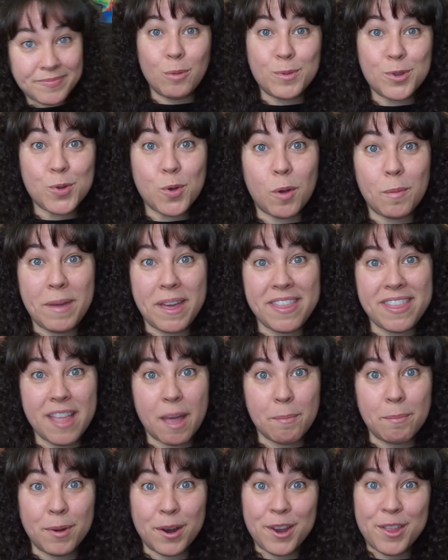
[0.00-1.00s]
Homeschool
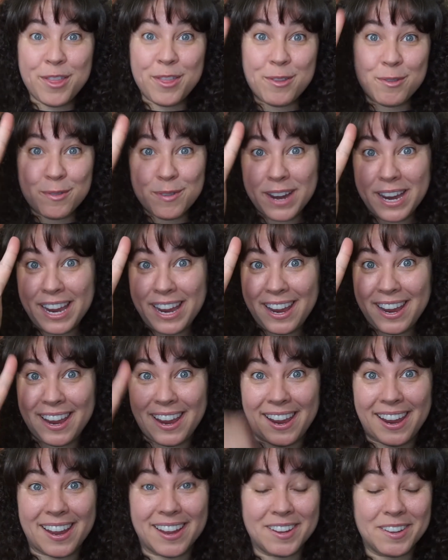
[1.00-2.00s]
myth number
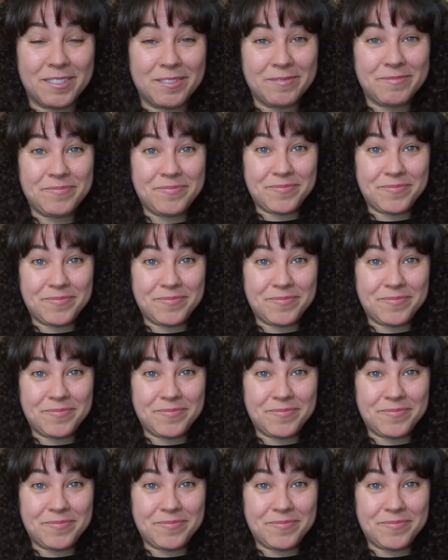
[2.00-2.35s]
3.